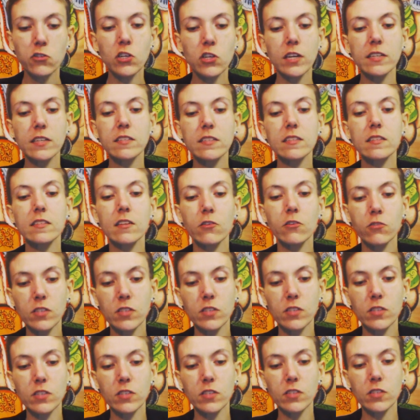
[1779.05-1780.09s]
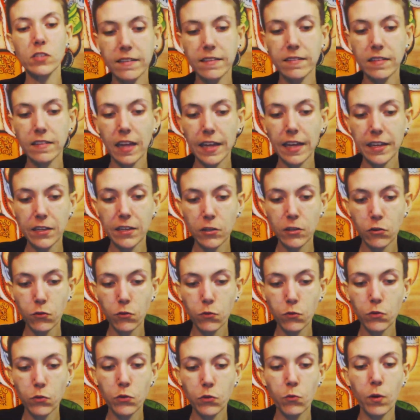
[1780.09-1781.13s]
Just they're saying like
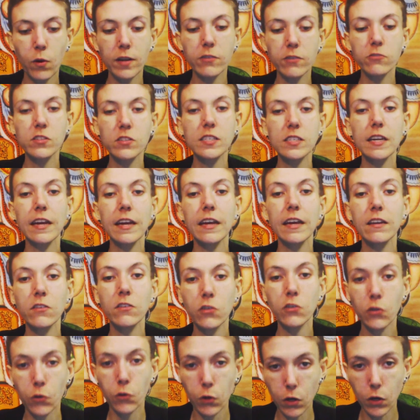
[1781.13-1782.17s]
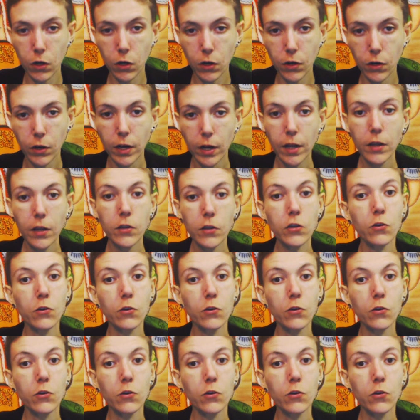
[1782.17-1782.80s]
you understand your